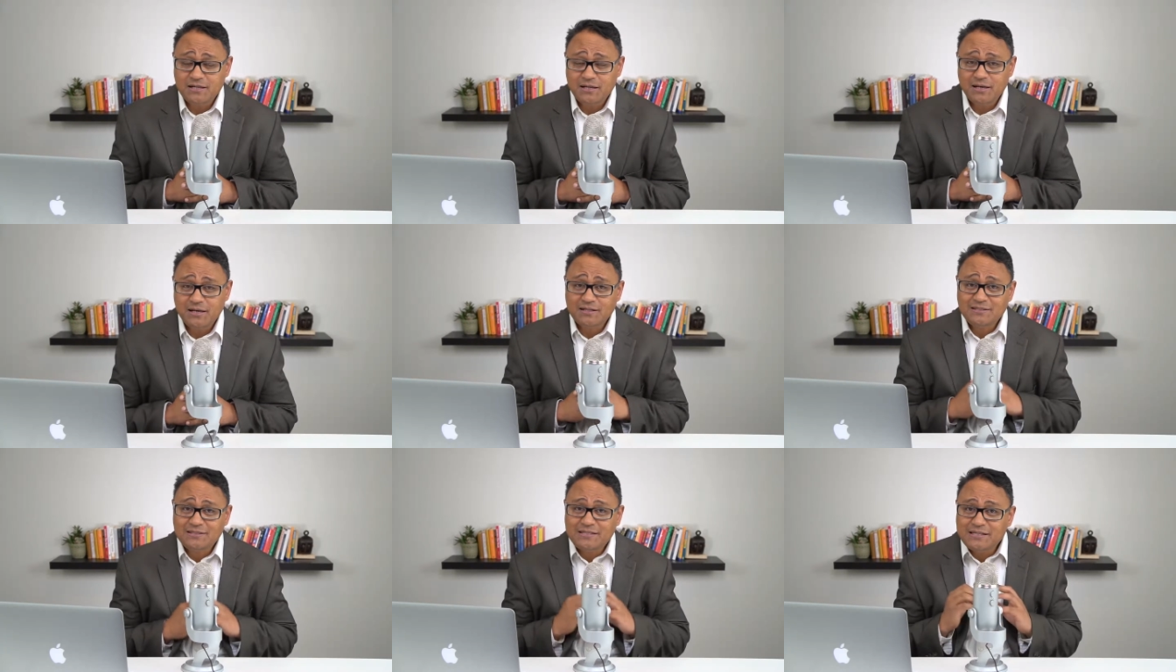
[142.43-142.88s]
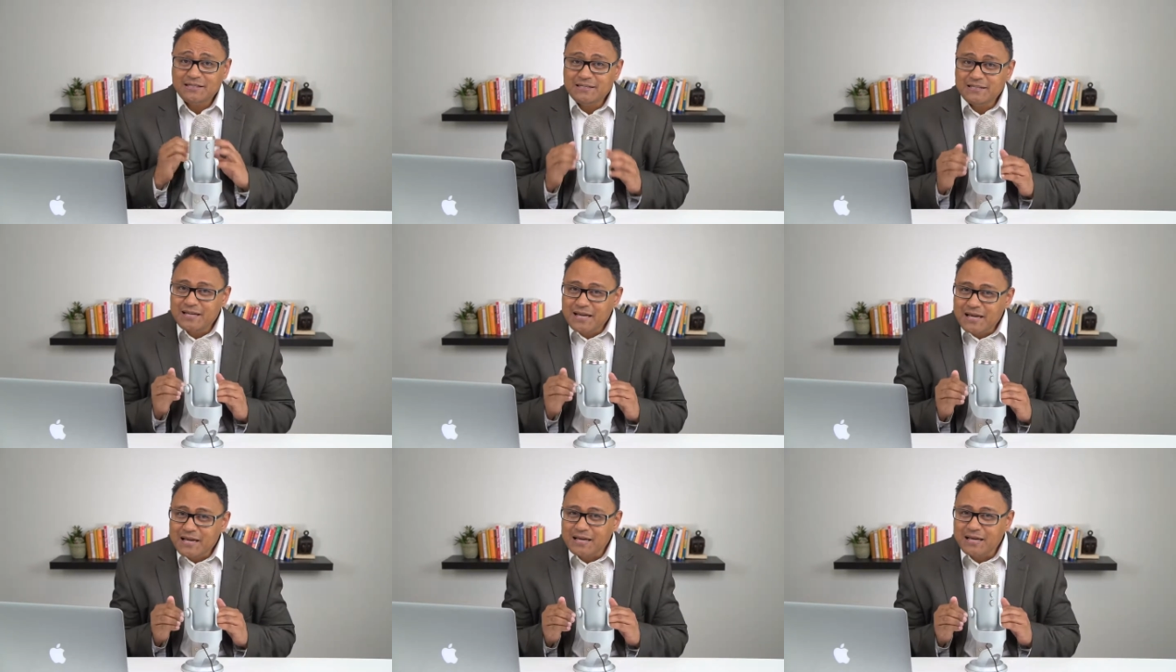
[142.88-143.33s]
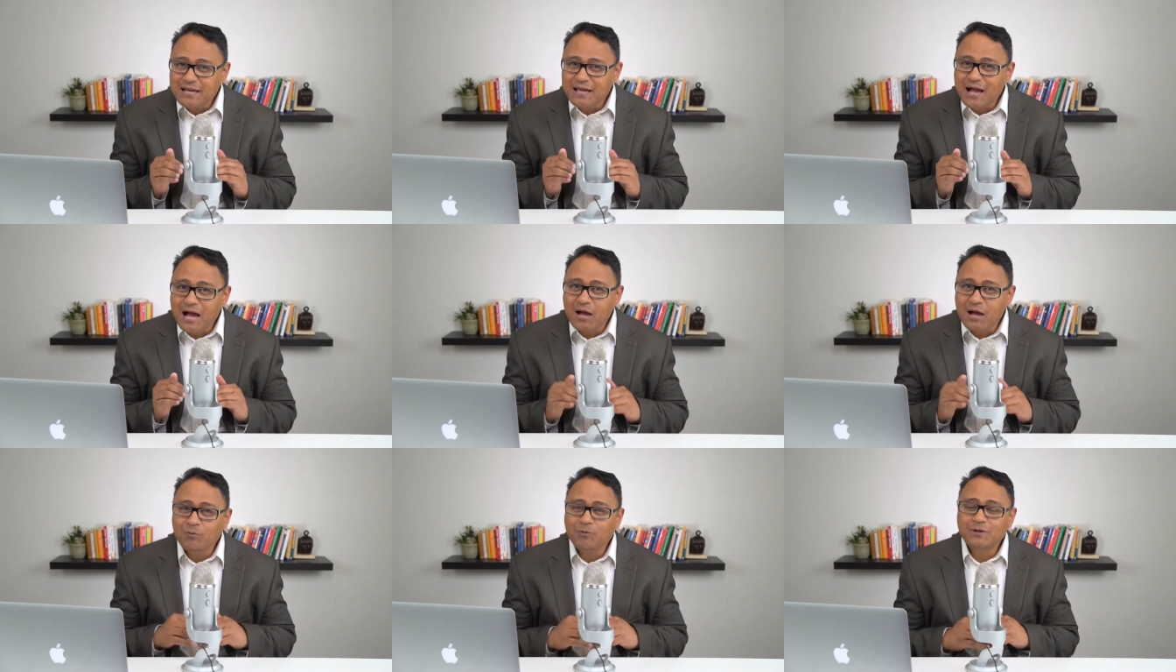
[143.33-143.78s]
And today I
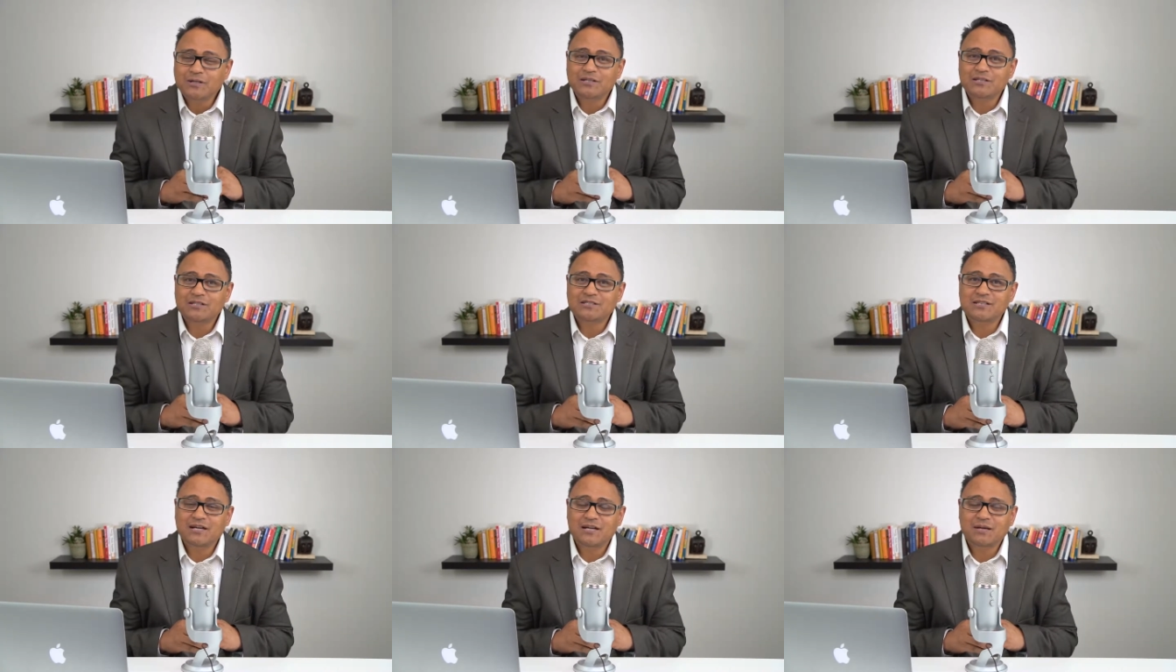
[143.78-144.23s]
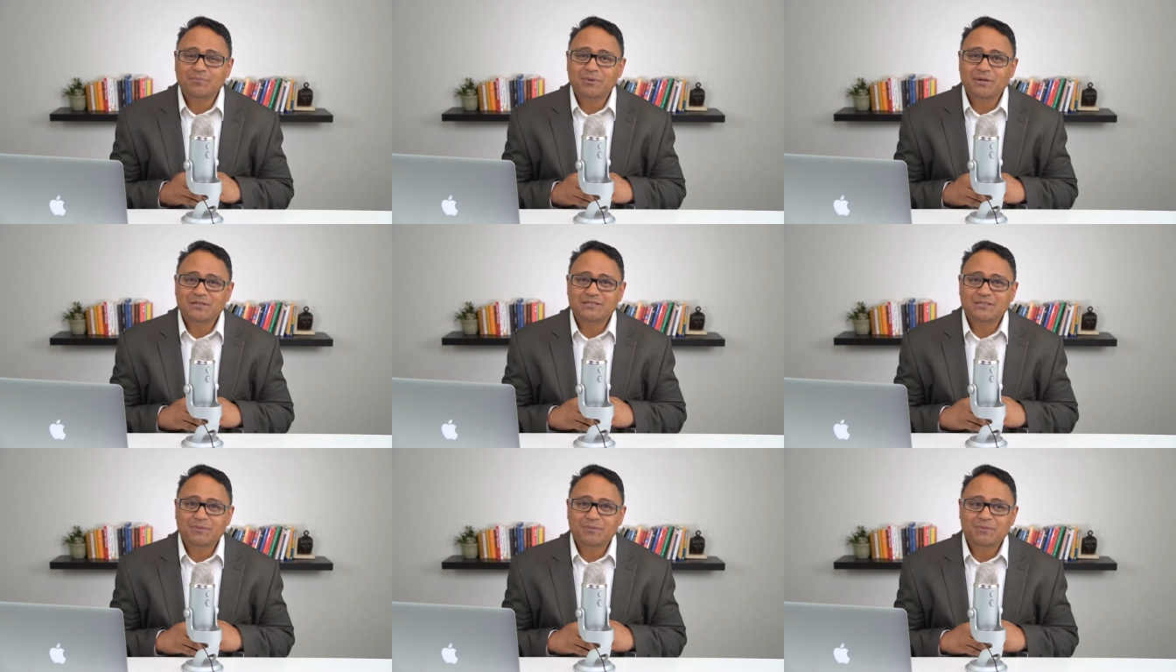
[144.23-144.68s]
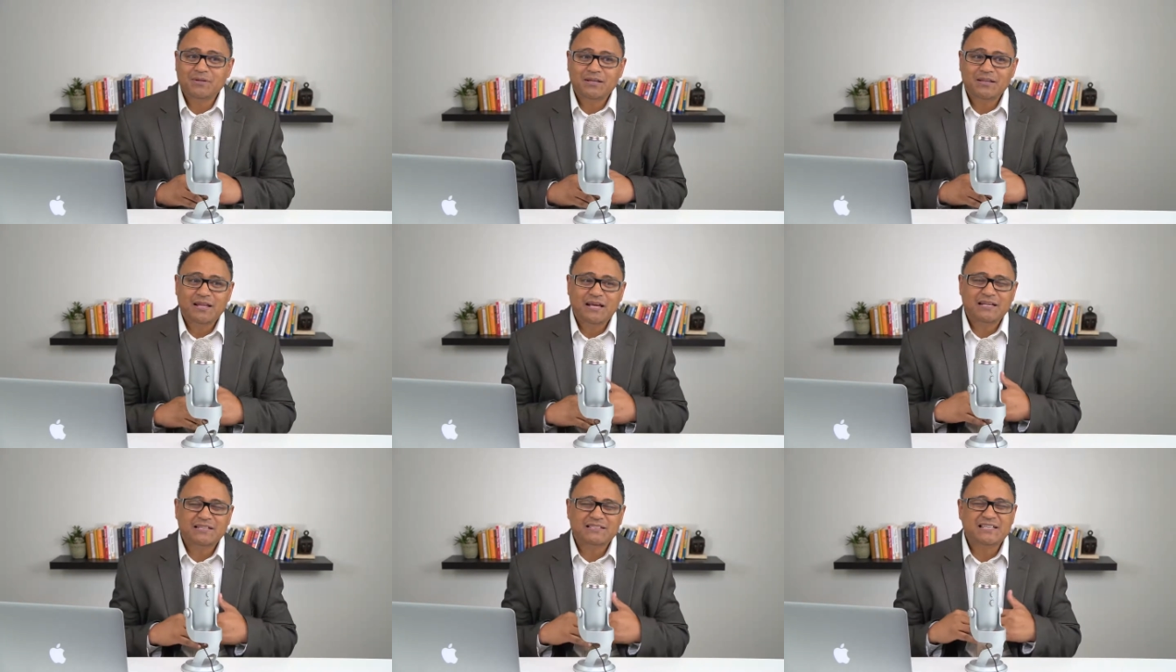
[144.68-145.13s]
wanted to talk about something
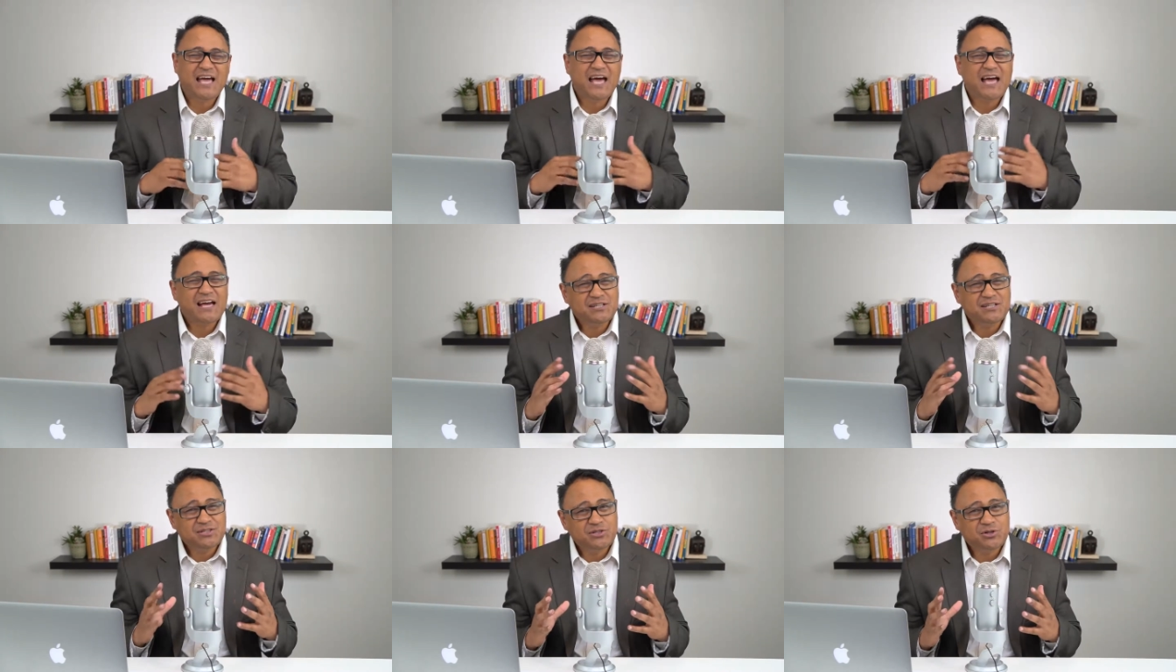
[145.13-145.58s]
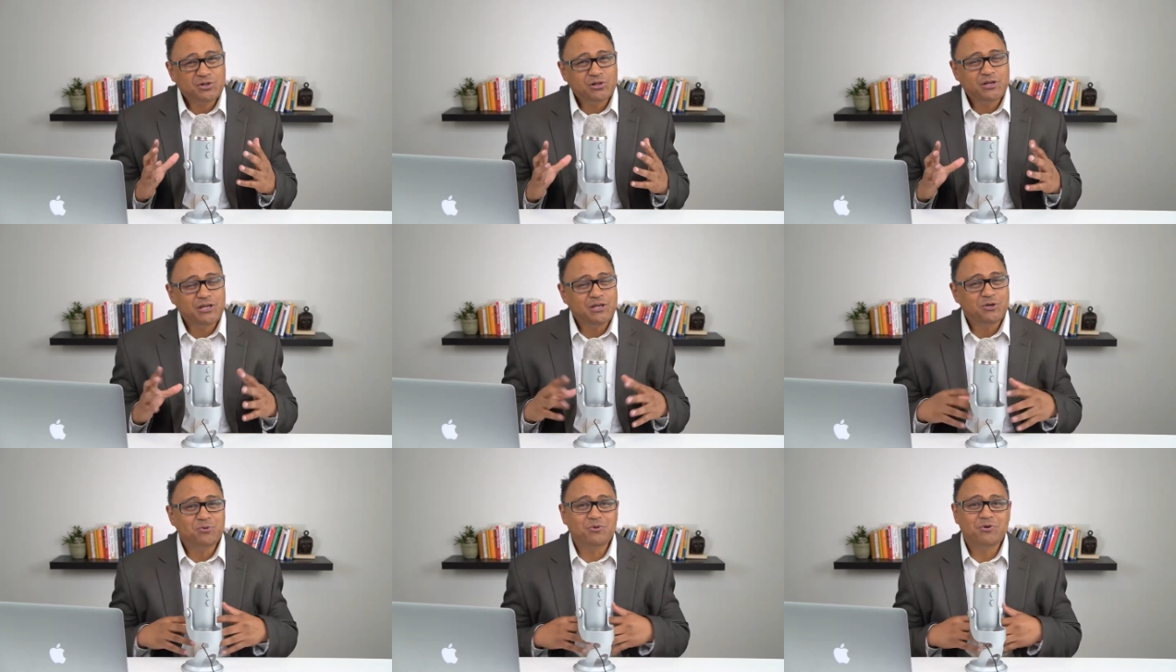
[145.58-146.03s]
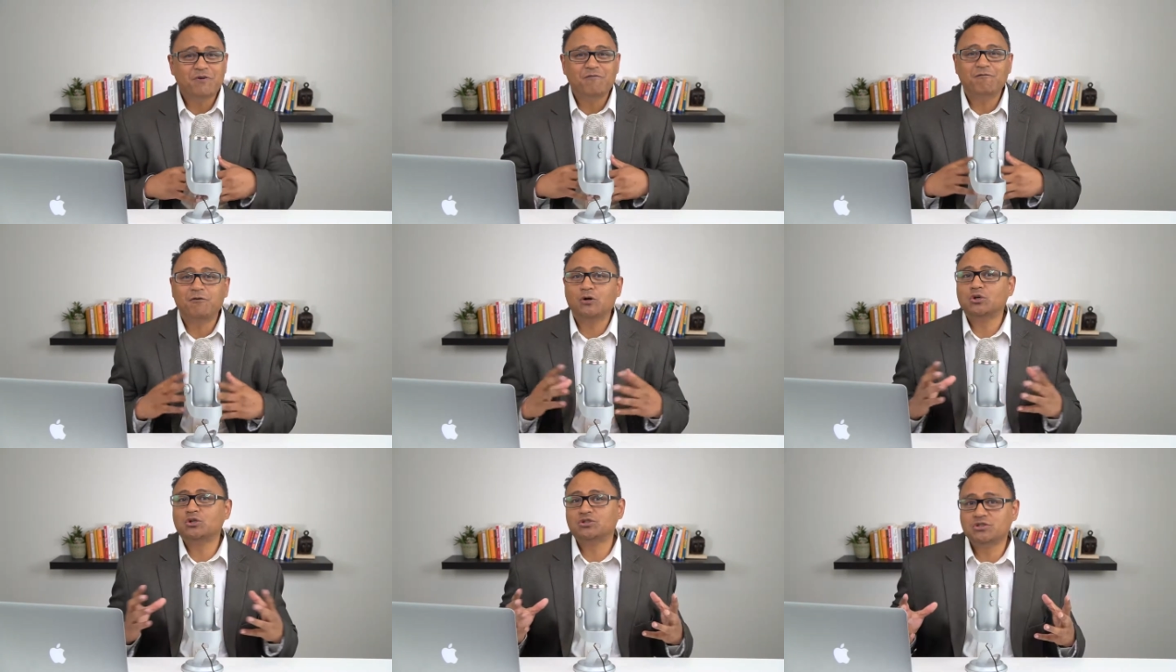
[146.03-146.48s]
that is actually
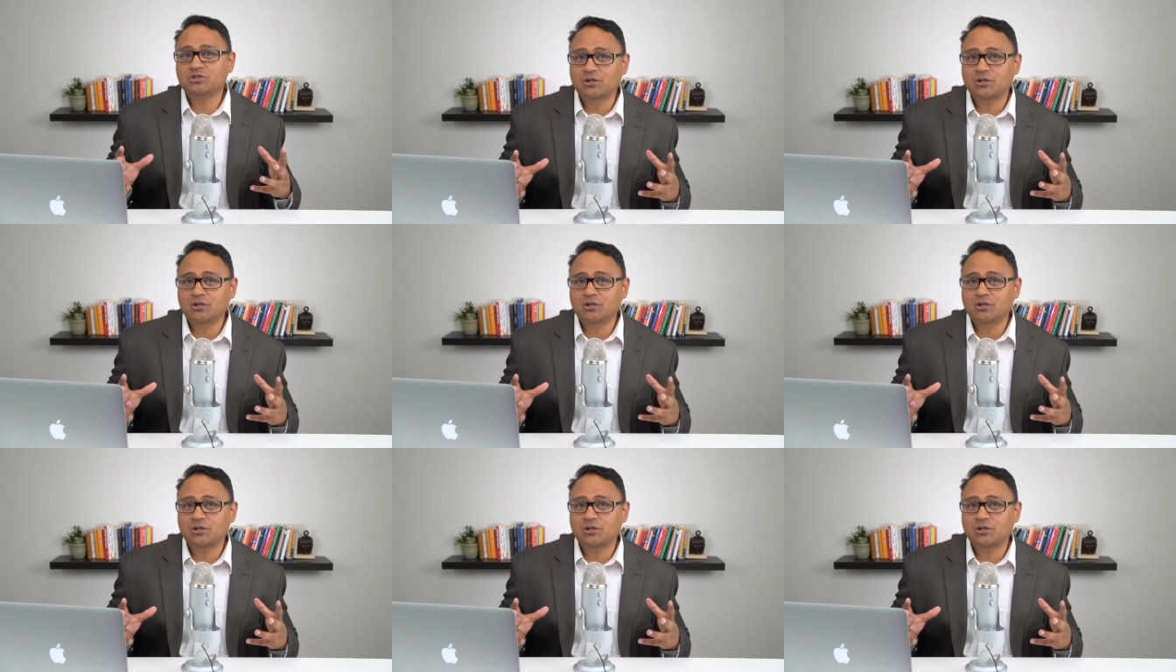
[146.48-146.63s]
universal.